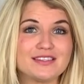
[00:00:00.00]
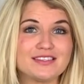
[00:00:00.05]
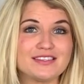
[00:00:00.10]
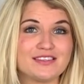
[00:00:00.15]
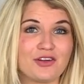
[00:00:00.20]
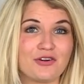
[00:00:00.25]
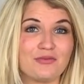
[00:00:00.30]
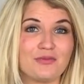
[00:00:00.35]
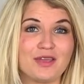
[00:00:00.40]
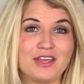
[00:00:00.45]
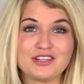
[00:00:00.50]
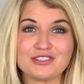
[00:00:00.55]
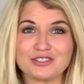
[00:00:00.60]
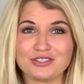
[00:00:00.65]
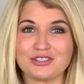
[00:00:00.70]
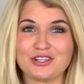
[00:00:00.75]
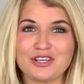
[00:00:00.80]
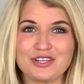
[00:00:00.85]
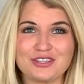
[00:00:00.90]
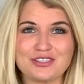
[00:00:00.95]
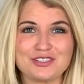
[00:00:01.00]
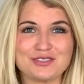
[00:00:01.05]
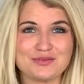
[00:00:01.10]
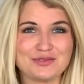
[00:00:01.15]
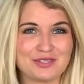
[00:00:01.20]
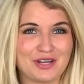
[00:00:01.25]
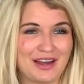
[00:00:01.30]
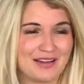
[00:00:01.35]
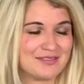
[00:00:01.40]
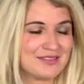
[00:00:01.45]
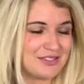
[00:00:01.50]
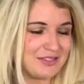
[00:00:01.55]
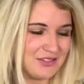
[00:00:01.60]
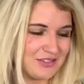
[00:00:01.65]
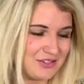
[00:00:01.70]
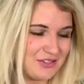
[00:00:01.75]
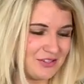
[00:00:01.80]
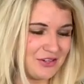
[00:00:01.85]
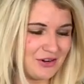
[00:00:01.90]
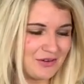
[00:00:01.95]
So make sure that you're subscribed so
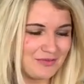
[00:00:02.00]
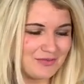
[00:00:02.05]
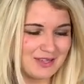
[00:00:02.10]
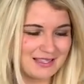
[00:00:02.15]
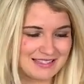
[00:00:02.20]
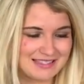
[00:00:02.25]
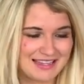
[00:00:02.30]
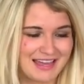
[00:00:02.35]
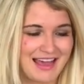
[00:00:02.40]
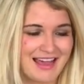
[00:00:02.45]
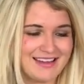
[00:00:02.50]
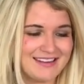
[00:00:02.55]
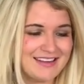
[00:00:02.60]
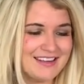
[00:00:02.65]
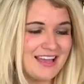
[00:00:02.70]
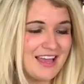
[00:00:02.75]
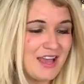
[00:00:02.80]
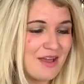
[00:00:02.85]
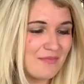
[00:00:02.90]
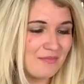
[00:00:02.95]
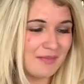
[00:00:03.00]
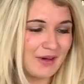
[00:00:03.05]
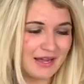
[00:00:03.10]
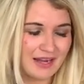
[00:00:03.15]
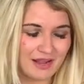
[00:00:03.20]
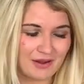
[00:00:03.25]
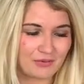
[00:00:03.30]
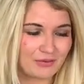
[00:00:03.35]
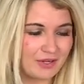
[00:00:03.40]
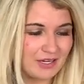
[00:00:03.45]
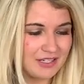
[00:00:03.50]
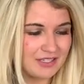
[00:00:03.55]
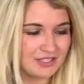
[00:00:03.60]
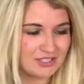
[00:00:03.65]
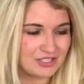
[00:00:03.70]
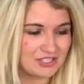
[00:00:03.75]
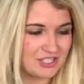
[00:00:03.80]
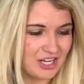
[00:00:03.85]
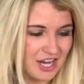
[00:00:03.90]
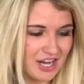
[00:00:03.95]
that you don't miss that. But I wanted
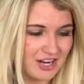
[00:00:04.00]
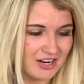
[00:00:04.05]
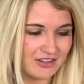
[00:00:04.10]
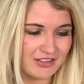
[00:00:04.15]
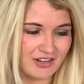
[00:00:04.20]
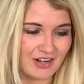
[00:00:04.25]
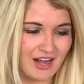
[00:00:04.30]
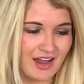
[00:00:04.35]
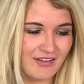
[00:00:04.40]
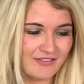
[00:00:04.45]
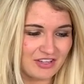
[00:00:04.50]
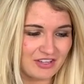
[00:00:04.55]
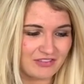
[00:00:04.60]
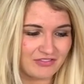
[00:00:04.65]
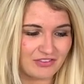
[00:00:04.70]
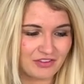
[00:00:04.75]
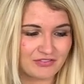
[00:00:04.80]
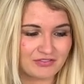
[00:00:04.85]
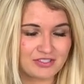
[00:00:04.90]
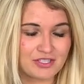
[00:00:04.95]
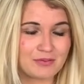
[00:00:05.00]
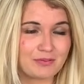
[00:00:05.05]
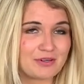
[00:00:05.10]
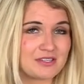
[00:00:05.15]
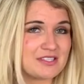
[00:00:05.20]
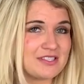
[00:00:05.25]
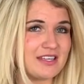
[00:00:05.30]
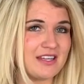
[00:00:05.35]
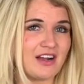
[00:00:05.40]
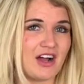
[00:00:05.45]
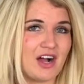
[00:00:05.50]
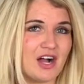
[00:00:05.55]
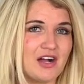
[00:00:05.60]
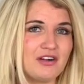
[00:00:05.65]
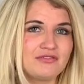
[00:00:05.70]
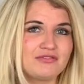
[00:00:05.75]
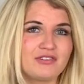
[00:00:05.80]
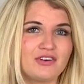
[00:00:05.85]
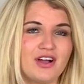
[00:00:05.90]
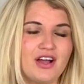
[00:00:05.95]
to share they're having 50%
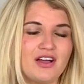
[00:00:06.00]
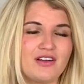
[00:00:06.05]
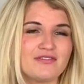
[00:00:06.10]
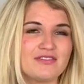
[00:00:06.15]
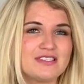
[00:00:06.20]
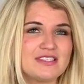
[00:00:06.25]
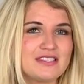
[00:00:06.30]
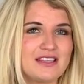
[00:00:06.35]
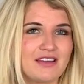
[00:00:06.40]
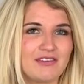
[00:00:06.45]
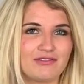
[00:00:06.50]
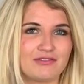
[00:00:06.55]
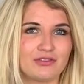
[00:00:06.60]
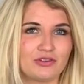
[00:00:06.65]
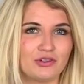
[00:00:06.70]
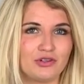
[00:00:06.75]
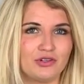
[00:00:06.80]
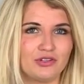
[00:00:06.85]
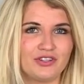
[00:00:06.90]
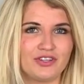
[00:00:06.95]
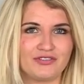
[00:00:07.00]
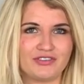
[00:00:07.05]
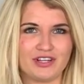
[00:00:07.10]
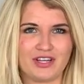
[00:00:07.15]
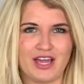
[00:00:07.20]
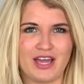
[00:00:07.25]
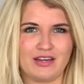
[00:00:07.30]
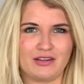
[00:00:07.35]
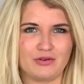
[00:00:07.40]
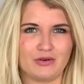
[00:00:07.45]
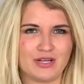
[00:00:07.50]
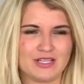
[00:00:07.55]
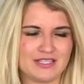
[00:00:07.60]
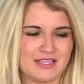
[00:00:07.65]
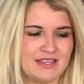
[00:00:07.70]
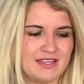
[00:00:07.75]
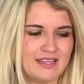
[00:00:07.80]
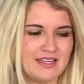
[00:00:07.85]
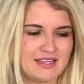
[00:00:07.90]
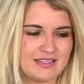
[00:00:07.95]
off of several different categories.
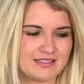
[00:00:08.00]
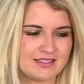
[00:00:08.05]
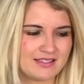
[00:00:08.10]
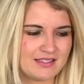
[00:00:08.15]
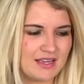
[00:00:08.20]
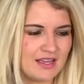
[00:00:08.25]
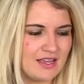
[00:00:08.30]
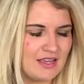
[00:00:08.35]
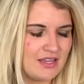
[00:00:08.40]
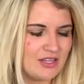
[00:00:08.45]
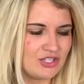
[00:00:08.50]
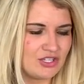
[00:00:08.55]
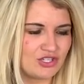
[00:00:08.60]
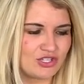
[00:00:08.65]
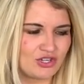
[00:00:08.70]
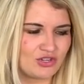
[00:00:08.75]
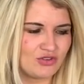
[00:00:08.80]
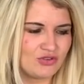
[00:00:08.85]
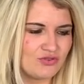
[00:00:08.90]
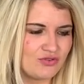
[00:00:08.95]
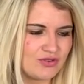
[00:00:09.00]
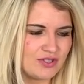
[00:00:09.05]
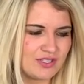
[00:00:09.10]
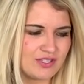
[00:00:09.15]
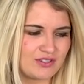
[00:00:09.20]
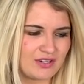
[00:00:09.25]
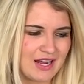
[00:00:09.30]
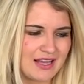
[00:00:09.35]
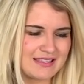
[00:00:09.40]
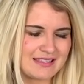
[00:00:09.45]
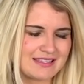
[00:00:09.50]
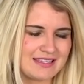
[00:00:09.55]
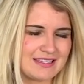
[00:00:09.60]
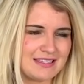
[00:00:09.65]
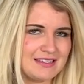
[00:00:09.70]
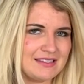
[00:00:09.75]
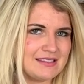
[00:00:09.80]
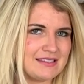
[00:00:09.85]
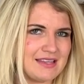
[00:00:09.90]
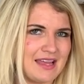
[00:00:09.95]
I think it's shoes,
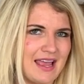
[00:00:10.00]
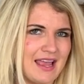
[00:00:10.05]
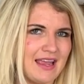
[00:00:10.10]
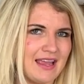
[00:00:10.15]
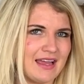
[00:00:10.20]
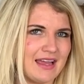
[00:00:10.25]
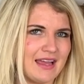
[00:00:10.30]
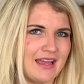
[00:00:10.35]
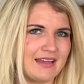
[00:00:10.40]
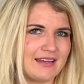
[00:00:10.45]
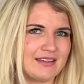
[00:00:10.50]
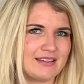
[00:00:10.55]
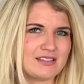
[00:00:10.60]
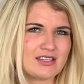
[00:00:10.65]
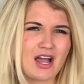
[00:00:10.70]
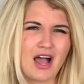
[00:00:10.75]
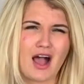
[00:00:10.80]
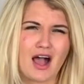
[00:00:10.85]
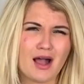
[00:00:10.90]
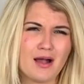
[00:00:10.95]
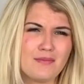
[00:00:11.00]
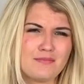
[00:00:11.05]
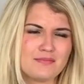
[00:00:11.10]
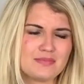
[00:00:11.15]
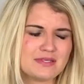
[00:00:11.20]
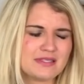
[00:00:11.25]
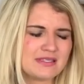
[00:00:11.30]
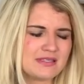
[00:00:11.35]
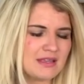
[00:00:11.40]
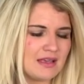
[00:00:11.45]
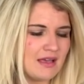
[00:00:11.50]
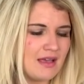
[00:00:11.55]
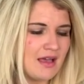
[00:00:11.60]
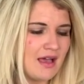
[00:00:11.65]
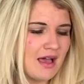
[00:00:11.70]
dresses, and tops.